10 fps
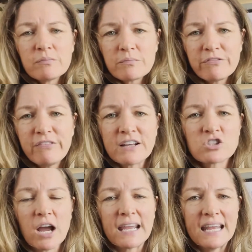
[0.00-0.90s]

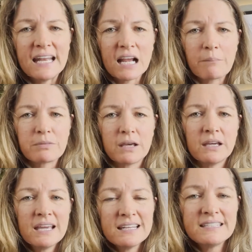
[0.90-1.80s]
fungi eating up the
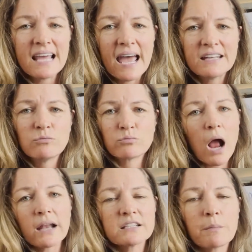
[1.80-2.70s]
dead,
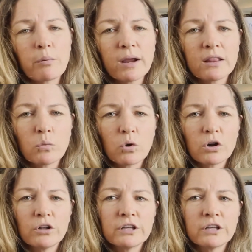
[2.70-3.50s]
rotten debris in the world.